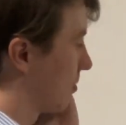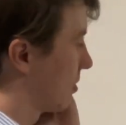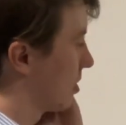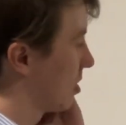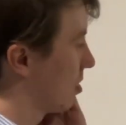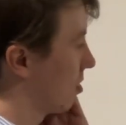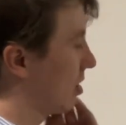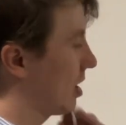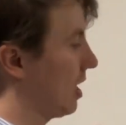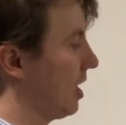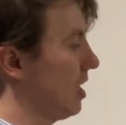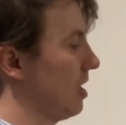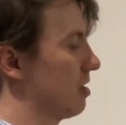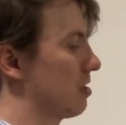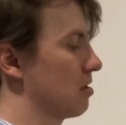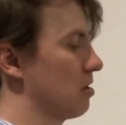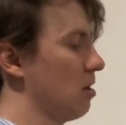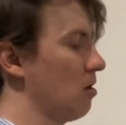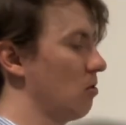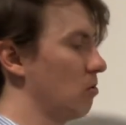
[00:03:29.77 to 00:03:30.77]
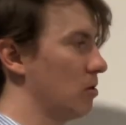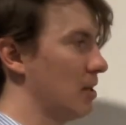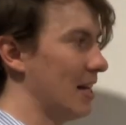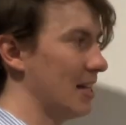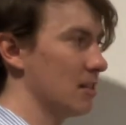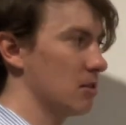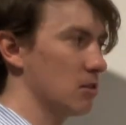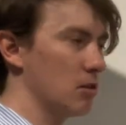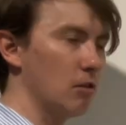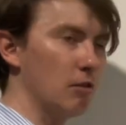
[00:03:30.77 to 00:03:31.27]
Okay, so
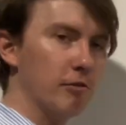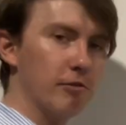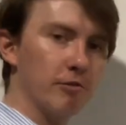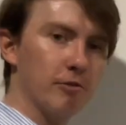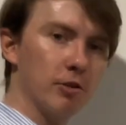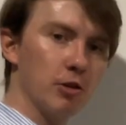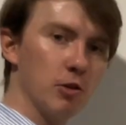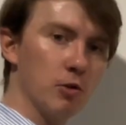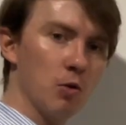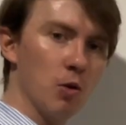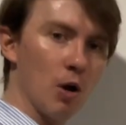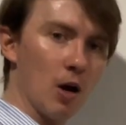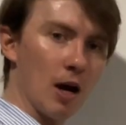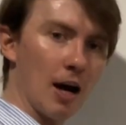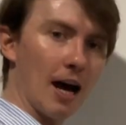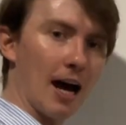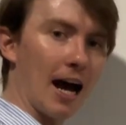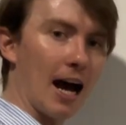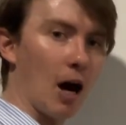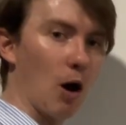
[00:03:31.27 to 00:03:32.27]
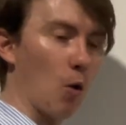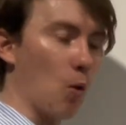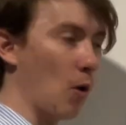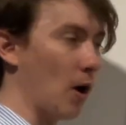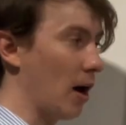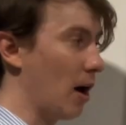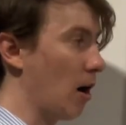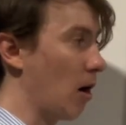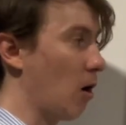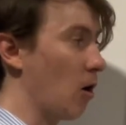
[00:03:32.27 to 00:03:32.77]
let's go through
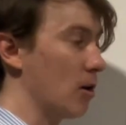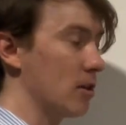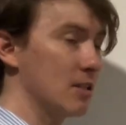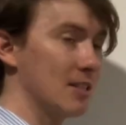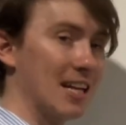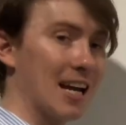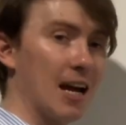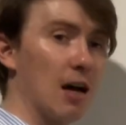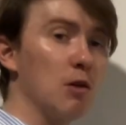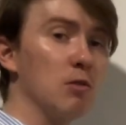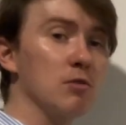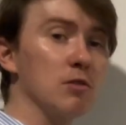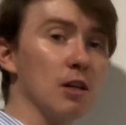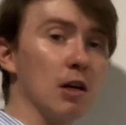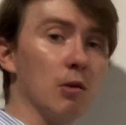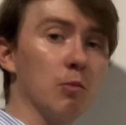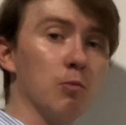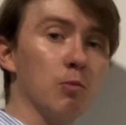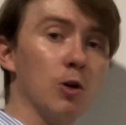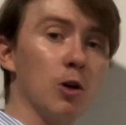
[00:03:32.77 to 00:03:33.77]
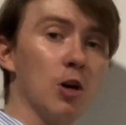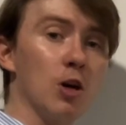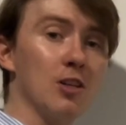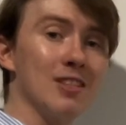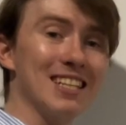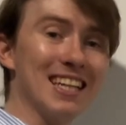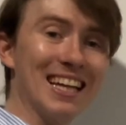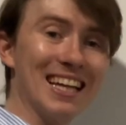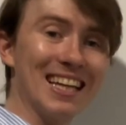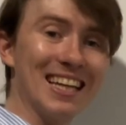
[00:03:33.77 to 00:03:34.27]
our sounds and
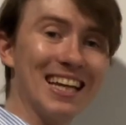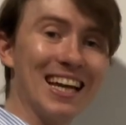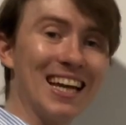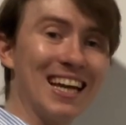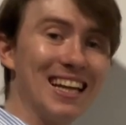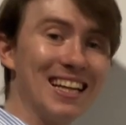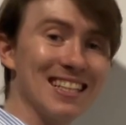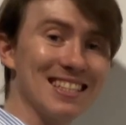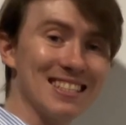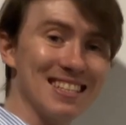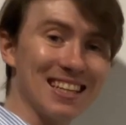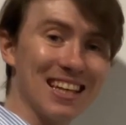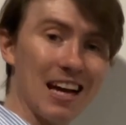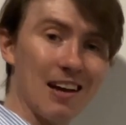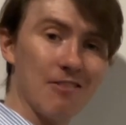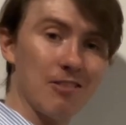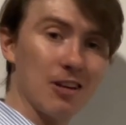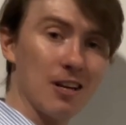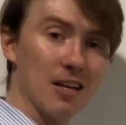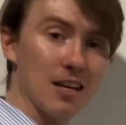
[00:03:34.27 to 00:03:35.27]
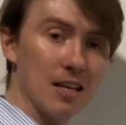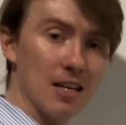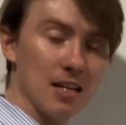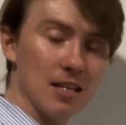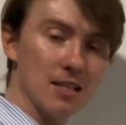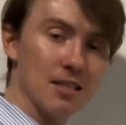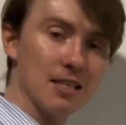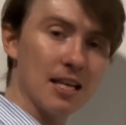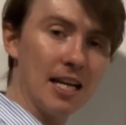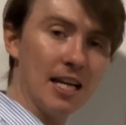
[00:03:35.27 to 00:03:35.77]
words again together.
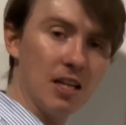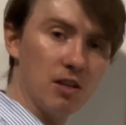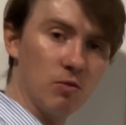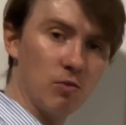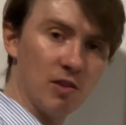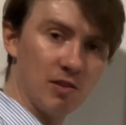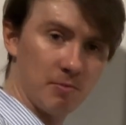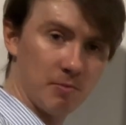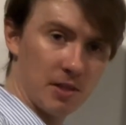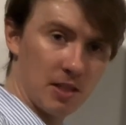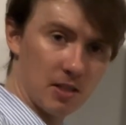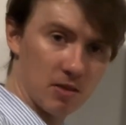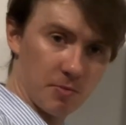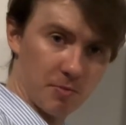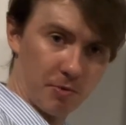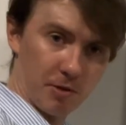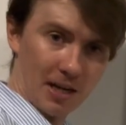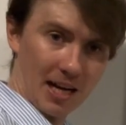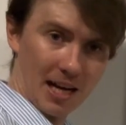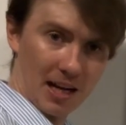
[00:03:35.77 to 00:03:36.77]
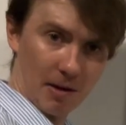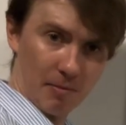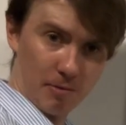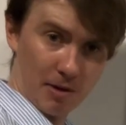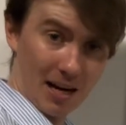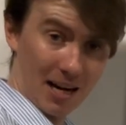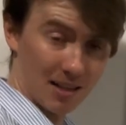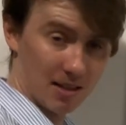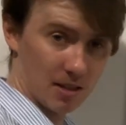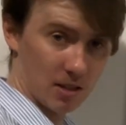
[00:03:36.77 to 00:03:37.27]
Say them with me to
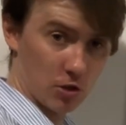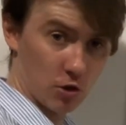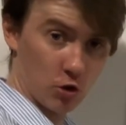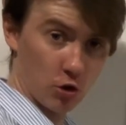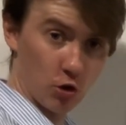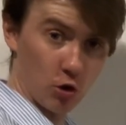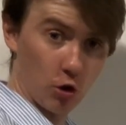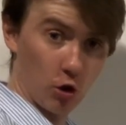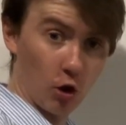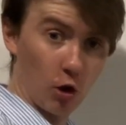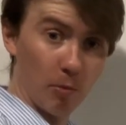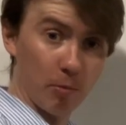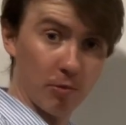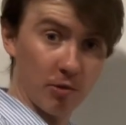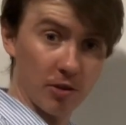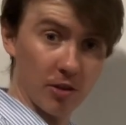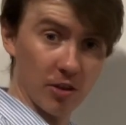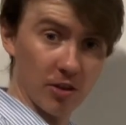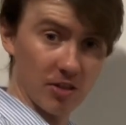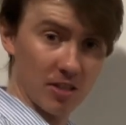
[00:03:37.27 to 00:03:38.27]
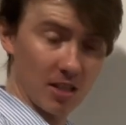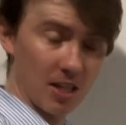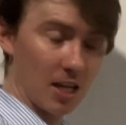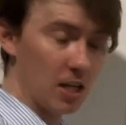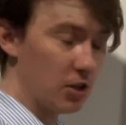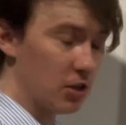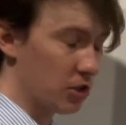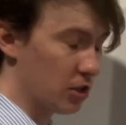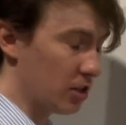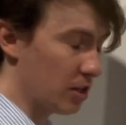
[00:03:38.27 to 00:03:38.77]
practice your
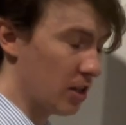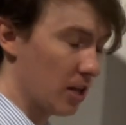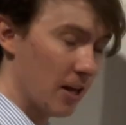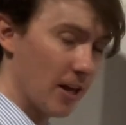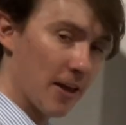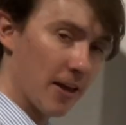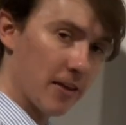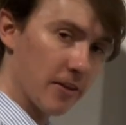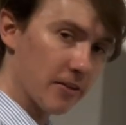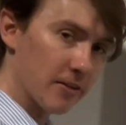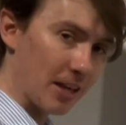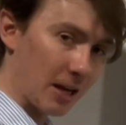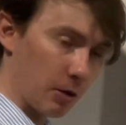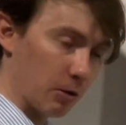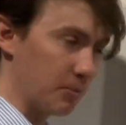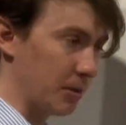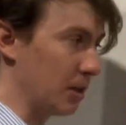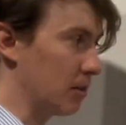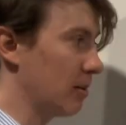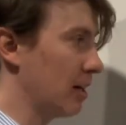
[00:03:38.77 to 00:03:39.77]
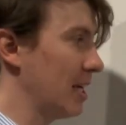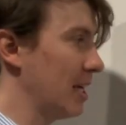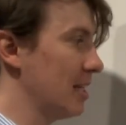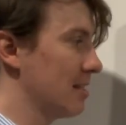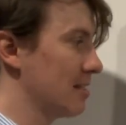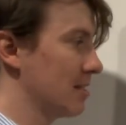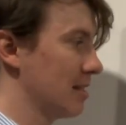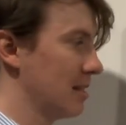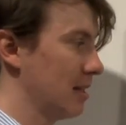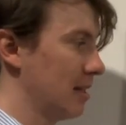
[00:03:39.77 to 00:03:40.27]
pronunciation. That would be great.